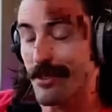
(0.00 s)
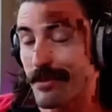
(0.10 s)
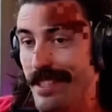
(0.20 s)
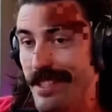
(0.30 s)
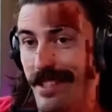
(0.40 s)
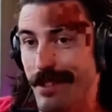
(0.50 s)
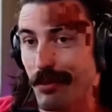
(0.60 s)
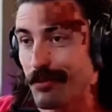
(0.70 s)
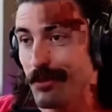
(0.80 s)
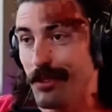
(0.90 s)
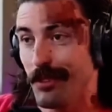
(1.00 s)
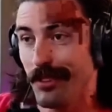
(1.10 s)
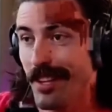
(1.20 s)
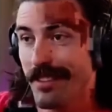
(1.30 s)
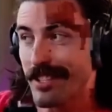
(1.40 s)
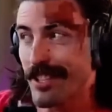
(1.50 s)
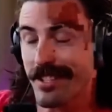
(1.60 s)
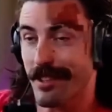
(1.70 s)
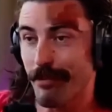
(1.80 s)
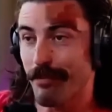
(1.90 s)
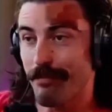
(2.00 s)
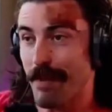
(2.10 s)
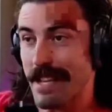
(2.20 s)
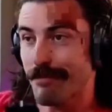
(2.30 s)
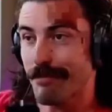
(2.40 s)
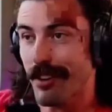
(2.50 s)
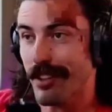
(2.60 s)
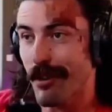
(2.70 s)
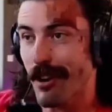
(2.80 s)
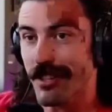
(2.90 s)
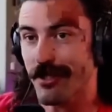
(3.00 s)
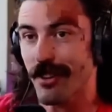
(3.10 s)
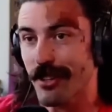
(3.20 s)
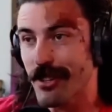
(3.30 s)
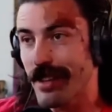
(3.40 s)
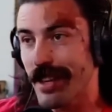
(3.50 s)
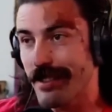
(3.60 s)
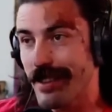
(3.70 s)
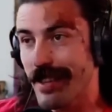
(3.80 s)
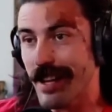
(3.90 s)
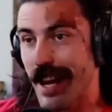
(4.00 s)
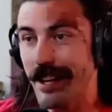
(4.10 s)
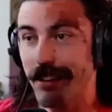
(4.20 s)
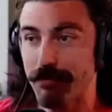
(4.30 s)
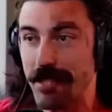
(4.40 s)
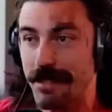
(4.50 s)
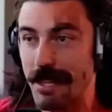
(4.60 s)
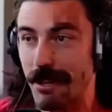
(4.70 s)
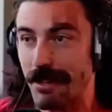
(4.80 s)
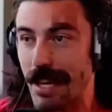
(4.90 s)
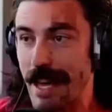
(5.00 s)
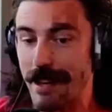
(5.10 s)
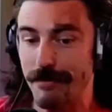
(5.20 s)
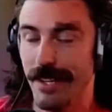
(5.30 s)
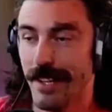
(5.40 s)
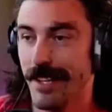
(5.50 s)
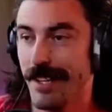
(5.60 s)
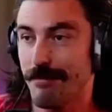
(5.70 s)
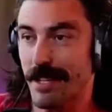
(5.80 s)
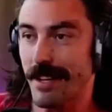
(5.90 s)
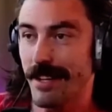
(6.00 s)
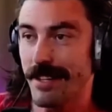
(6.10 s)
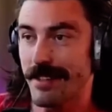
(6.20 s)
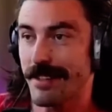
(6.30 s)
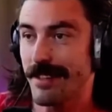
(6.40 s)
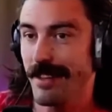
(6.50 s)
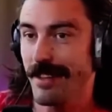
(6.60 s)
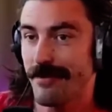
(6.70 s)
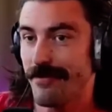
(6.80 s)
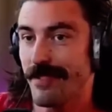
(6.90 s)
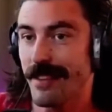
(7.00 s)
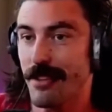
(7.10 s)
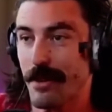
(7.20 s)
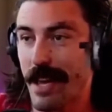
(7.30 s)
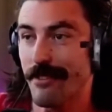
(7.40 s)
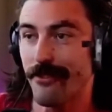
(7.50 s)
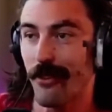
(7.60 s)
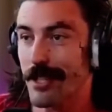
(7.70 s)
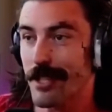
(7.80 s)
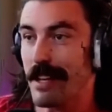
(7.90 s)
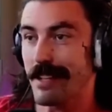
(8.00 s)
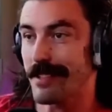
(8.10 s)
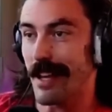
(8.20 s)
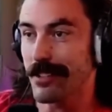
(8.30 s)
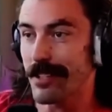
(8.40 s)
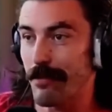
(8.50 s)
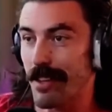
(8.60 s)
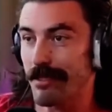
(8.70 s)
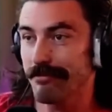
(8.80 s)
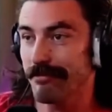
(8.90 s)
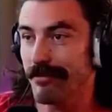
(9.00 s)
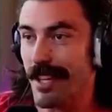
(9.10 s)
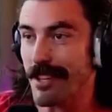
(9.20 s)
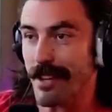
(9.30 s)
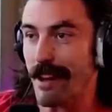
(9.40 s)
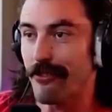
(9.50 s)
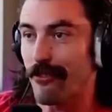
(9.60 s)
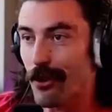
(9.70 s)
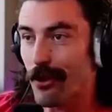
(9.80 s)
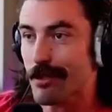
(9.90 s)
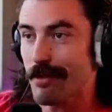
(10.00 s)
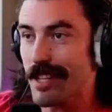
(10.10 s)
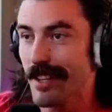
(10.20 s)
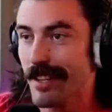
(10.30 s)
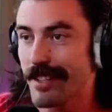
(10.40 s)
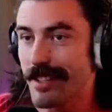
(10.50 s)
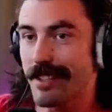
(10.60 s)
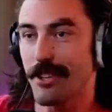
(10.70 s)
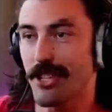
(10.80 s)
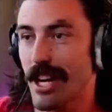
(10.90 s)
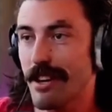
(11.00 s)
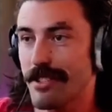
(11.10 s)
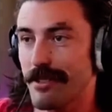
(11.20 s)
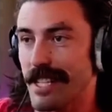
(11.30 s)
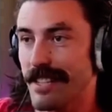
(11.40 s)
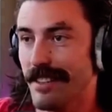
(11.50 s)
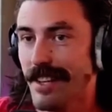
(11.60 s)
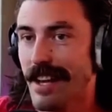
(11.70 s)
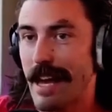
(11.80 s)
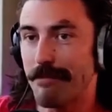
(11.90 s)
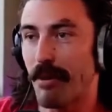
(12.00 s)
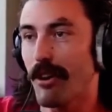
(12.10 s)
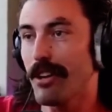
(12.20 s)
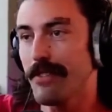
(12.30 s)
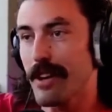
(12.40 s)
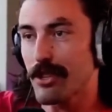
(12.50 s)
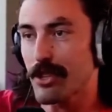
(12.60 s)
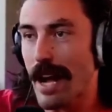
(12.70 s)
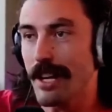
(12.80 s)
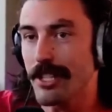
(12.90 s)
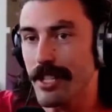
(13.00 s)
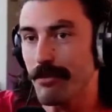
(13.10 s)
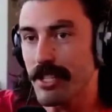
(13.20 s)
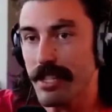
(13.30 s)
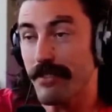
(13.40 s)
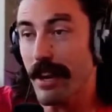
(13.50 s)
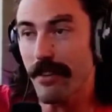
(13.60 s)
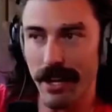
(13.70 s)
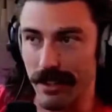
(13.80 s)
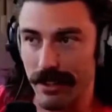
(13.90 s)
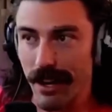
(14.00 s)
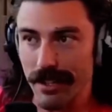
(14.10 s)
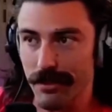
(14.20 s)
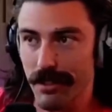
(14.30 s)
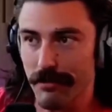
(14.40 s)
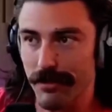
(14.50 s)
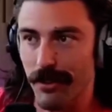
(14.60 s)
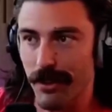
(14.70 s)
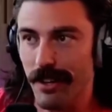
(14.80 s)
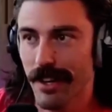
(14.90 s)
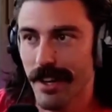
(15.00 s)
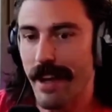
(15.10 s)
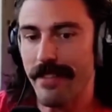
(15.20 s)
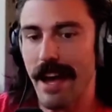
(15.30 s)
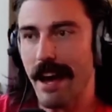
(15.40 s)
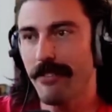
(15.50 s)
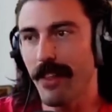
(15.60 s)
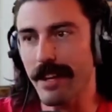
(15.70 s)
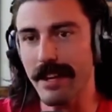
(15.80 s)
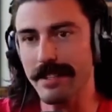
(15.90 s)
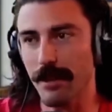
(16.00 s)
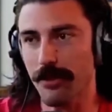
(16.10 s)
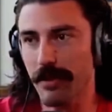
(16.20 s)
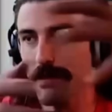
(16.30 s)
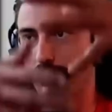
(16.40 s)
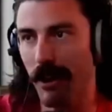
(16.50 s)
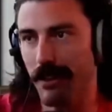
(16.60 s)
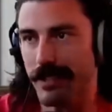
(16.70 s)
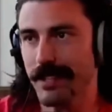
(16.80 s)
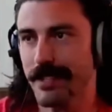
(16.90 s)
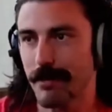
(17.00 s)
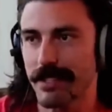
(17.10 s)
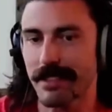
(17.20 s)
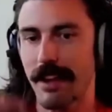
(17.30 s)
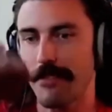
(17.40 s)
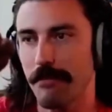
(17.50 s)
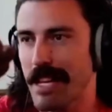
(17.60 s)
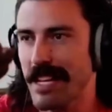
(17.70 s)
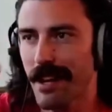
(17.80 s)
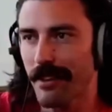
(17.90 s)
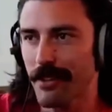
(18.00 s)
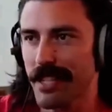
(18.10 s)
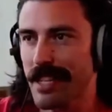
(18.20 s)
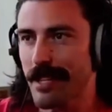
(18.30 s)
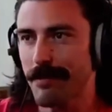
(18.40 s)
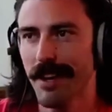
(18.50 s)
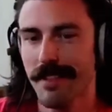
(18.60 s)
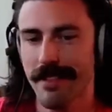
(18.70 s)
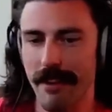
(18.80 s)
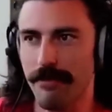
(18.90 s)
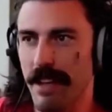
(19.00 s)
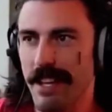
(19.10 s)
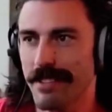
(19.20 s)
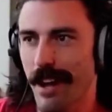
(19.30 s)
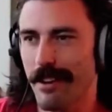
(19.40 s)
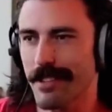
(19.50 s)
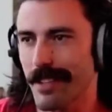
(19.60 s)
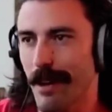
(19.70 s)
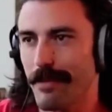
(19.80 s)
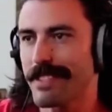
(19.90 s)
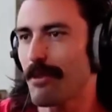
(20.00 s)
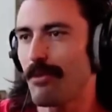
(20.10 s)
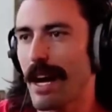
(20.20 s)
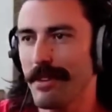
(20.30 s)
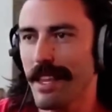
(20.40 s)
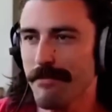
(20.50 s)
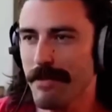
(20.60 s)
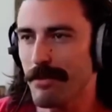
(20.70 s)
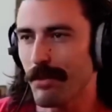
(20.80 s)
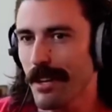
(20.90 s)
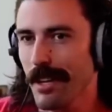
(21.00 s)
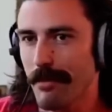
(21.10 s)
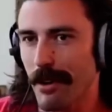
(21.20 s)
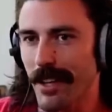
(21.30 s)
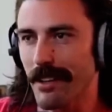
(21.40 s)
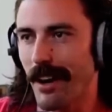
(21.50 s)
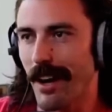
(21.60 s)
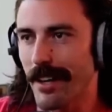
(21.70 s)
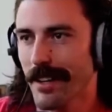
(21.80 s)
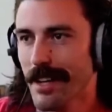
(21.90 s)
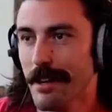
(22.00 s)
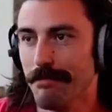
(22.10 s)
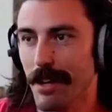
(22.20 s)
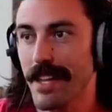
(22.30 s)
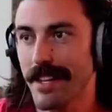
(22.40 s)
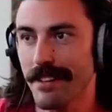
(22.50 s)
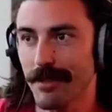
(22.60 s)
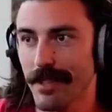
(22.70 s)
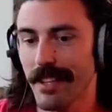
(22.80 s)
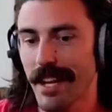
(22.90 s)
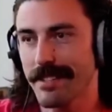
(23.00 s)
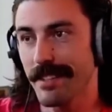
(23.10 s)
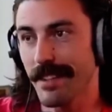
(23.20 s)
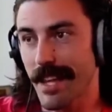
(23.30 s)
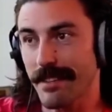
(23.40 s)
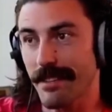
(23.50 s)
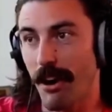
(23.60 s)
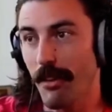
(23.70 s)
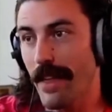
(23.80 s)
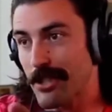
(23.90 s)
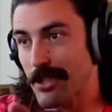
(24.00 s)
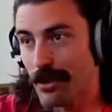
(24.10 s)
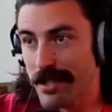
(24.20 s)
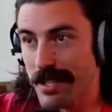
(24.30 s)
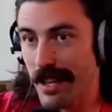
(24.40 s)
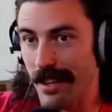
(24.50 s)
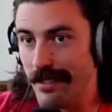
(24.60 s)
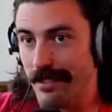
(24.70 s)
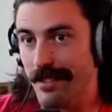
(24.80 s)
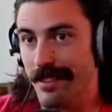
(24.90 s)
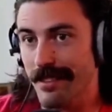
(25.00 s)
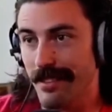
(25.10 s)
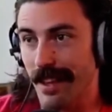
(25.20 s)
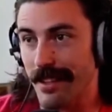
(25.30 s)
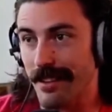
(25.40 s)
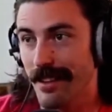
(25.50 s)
simple rule that's just the basic part of the market structure that kind of beats their game, because you can't force me to sell something. Like, you can't force me to sell the shares you need. And part of their strategy, which they've never gotten caught doing before, and they have like, it's a 3-part system. It's like they have the media on their team, they have insiders in the company. It's like, why would they even be worried about getting caught? But they didn't realize that like all that short selling like